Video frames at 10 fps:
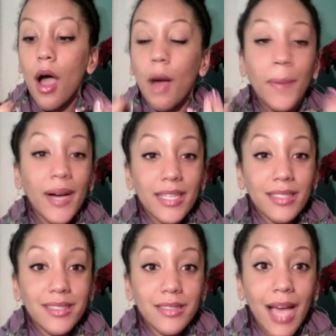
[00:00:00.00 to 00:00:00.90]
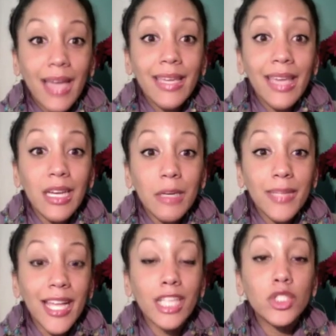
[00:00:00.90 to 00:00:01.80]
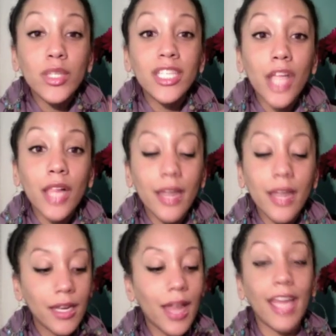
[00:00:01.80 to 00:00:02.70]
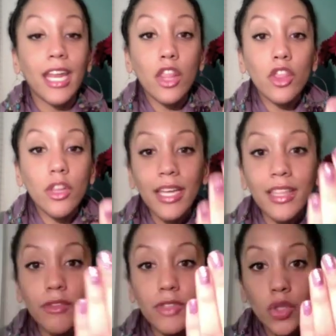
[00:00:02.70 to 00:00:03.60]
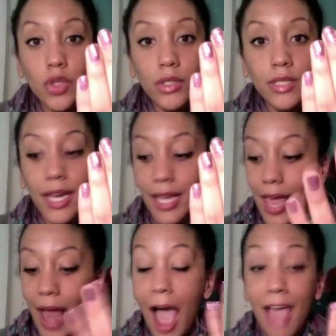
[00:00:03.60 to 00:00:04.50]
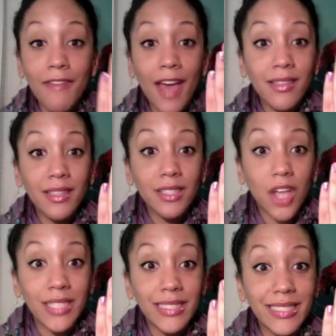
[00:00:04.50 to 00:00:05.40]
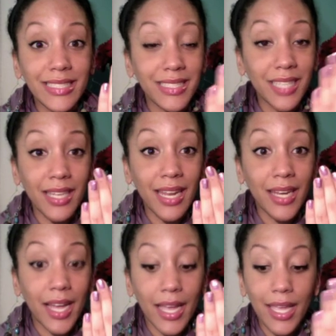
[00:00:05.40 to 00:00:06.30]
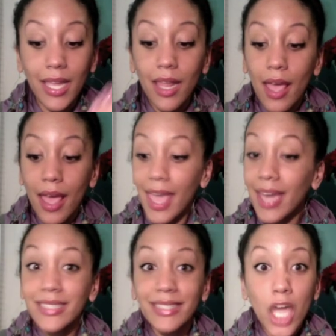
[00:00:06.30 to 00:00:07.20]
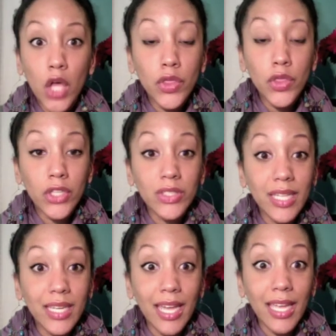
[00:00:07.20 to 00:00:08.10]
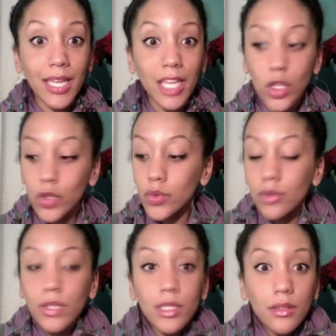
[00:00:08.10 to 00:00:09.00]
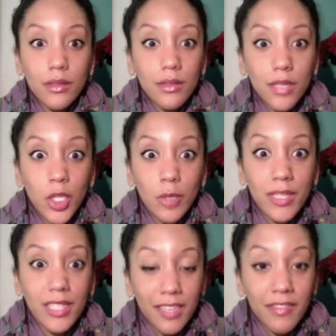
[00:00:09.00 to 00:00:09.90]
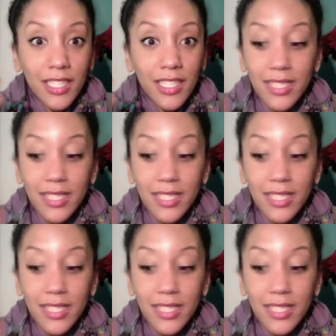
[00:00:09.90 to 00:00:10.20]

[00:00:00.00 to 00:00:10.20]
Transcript: But I can't complain. It's only $1.99, and look at the results that I get. I've had this on since Sunday night, and it's now Thursday night. Can you believe this?